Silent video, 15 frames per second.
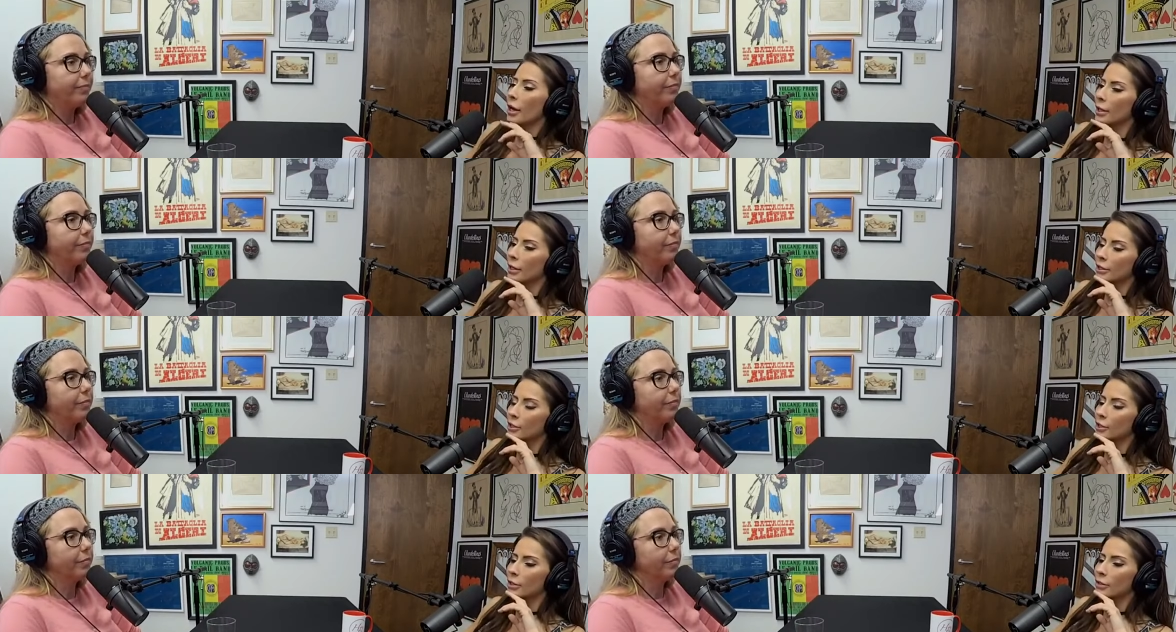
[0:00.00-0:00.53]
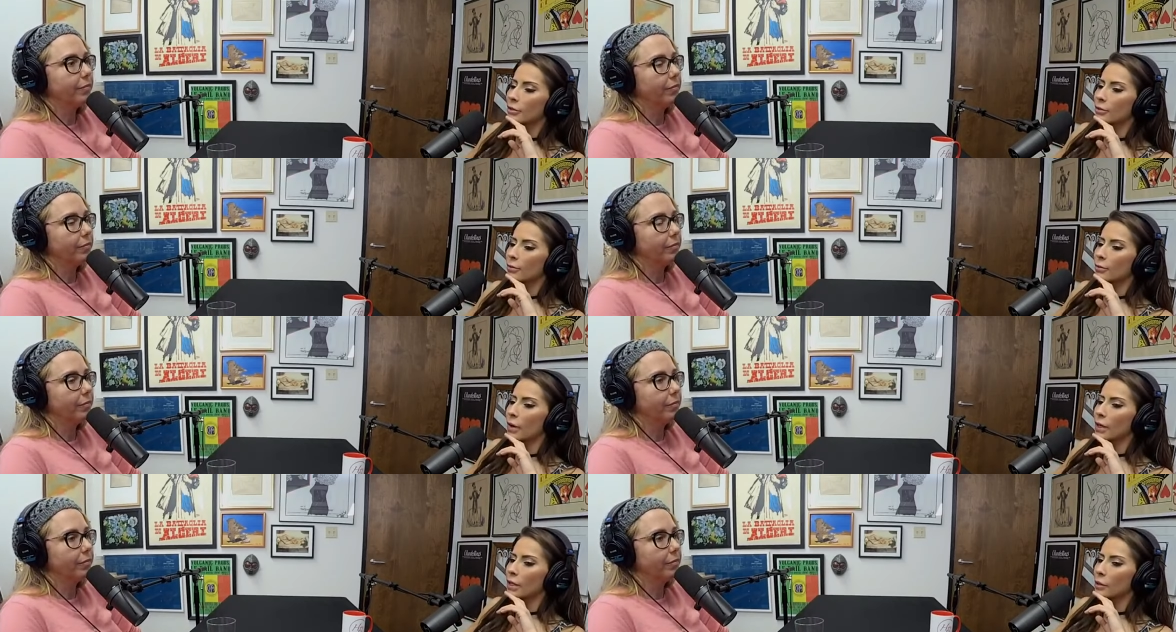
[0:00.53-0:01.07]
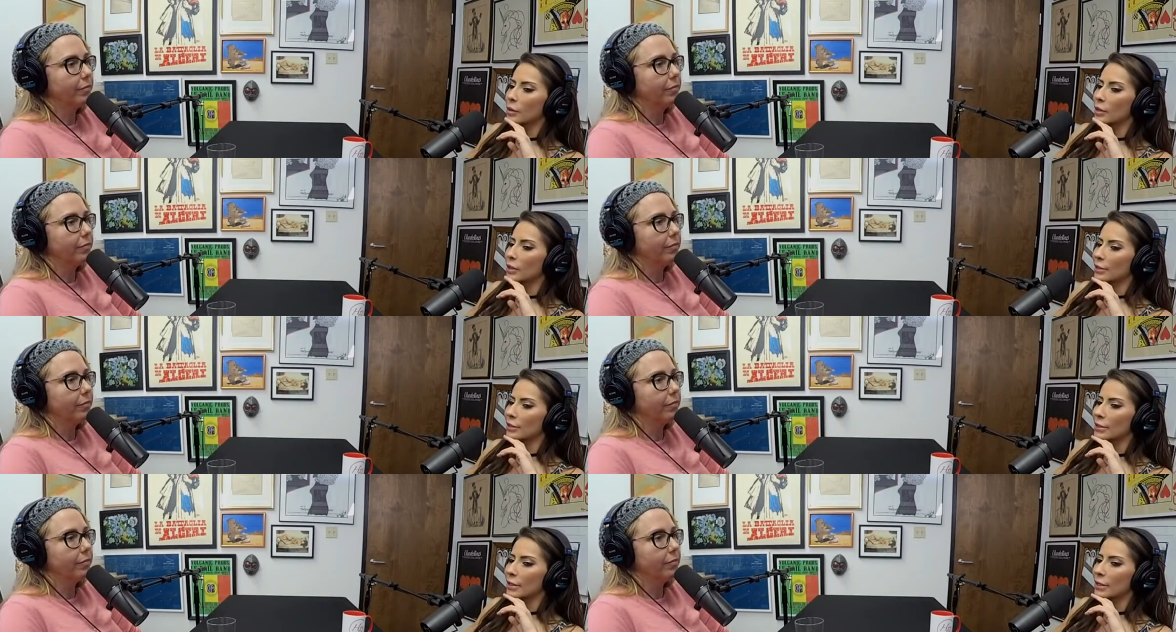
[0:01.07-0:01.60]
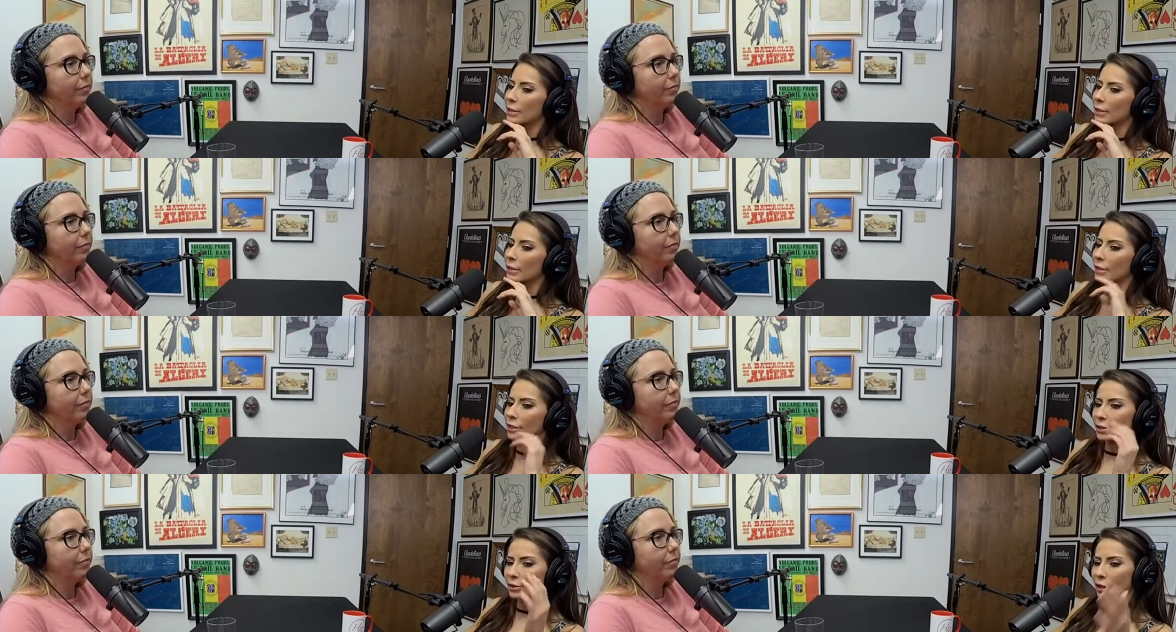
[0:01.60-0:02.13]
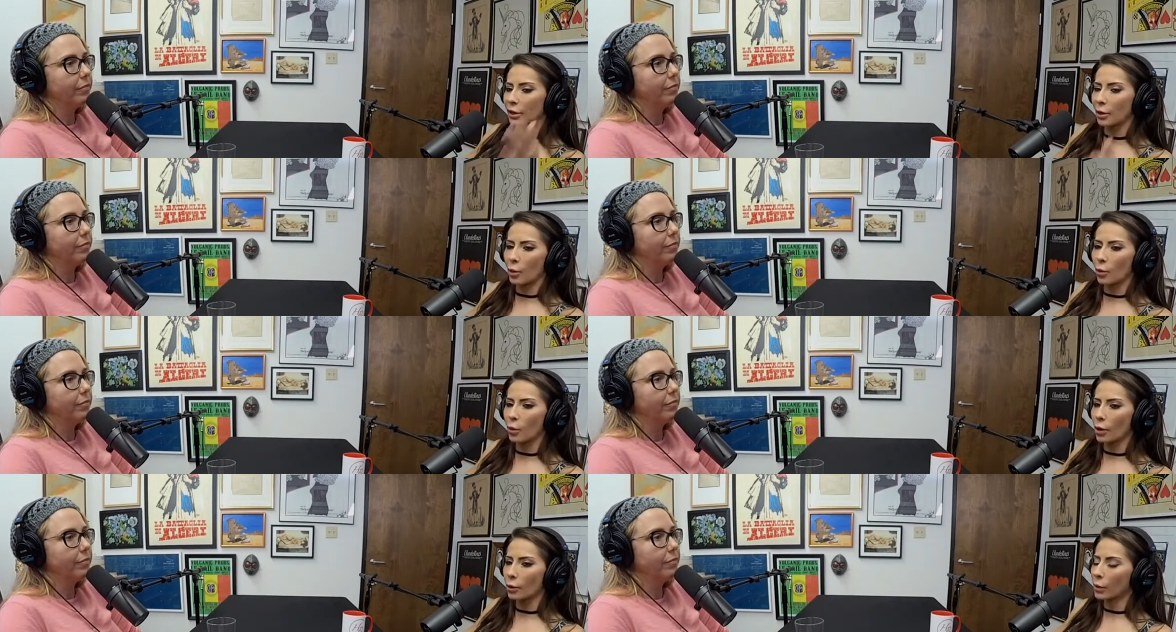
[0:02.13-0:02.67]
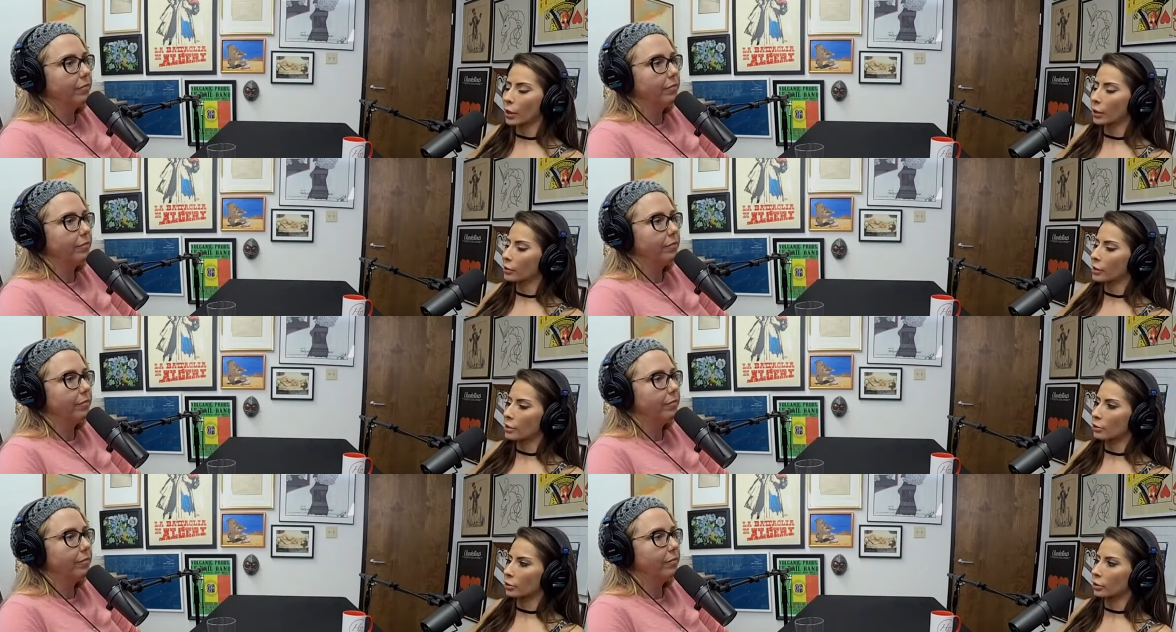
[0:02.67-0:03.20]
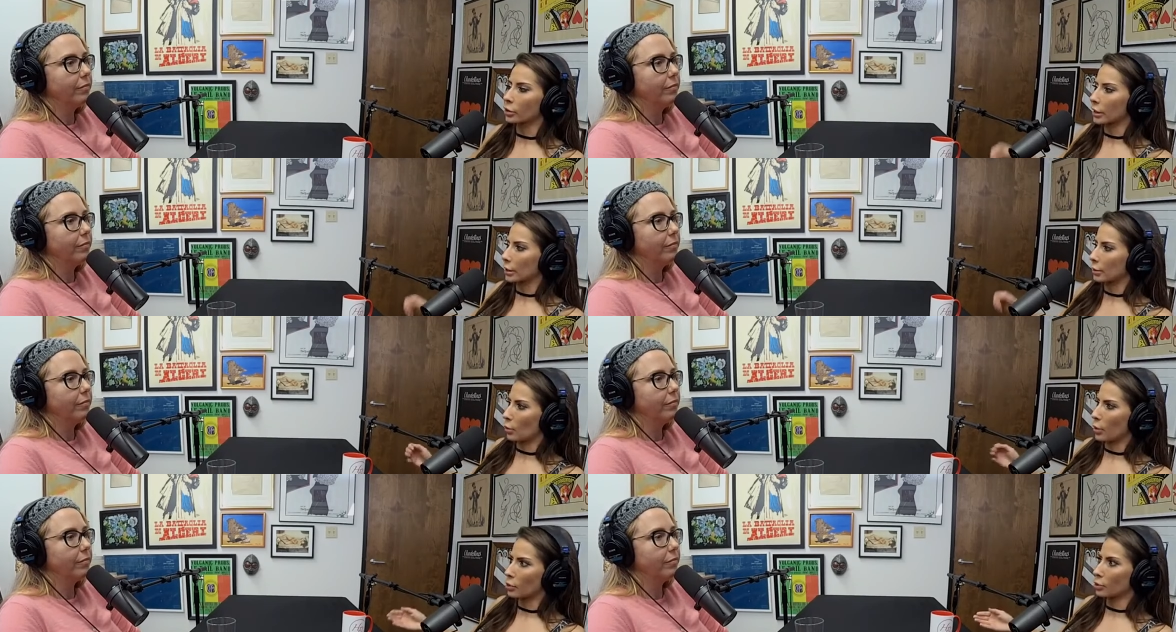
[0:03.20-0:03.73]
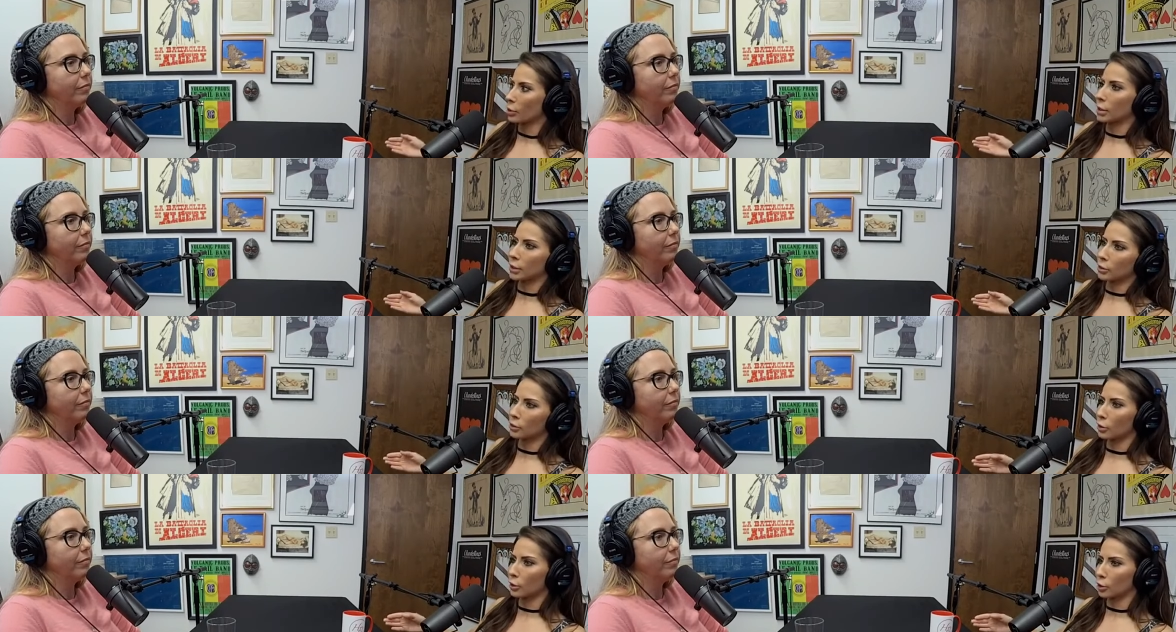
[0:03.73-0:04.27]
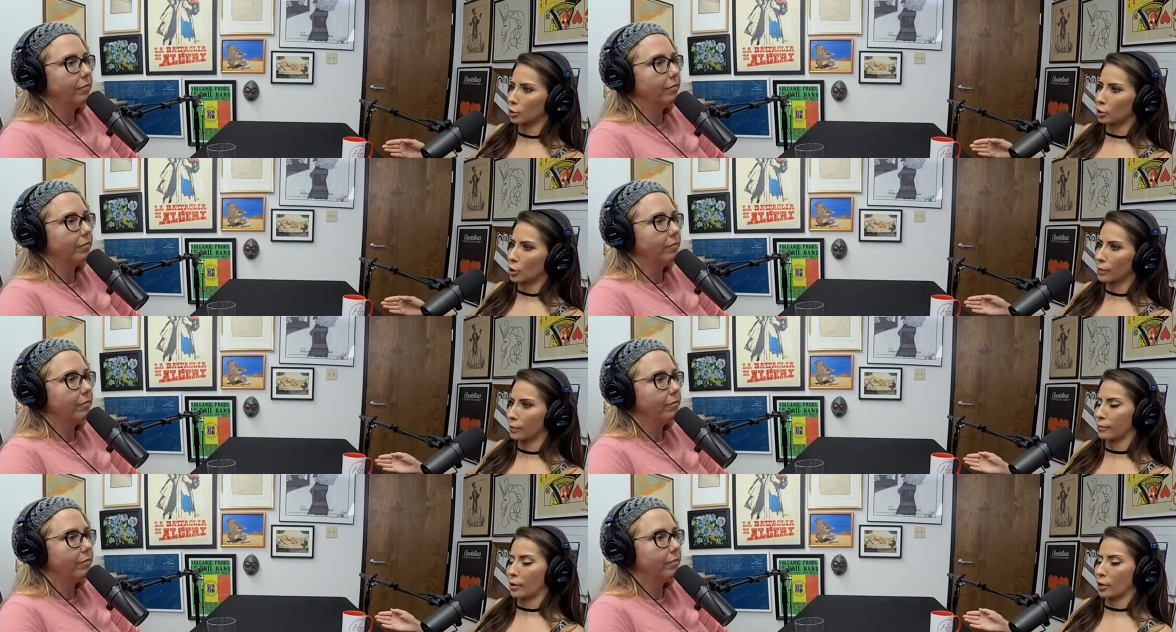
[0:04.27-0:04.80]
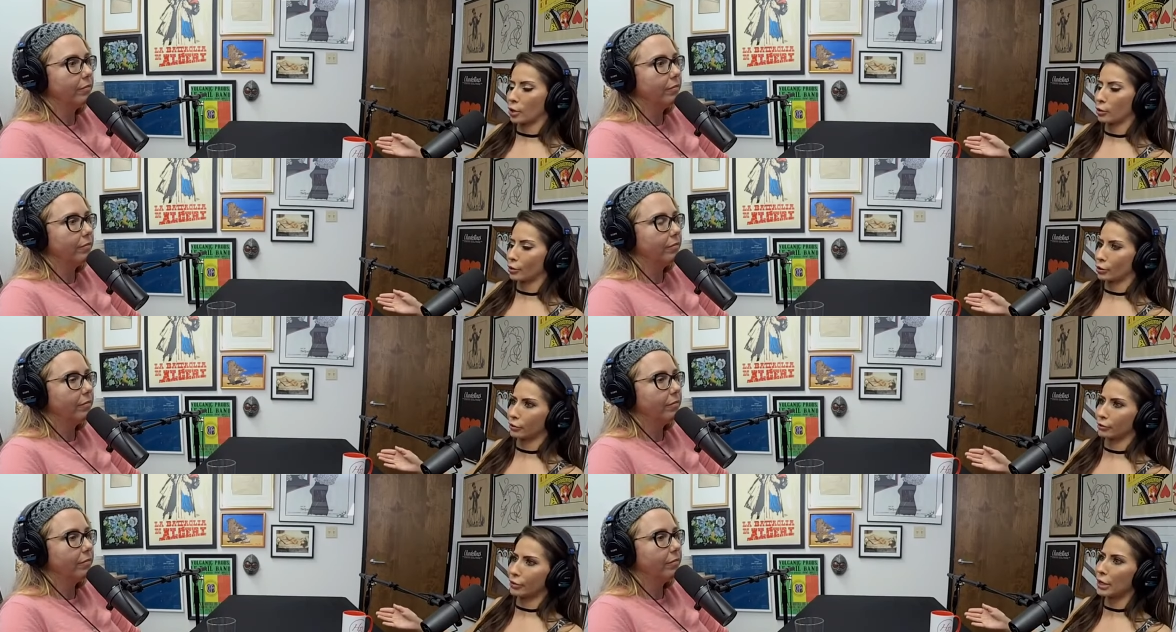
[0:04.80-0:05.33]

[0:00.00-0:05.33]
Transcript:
Speaker 1: And it's just it's funny because they it's they go one way or the other. They're like, wow, she needs to like stop fucking with her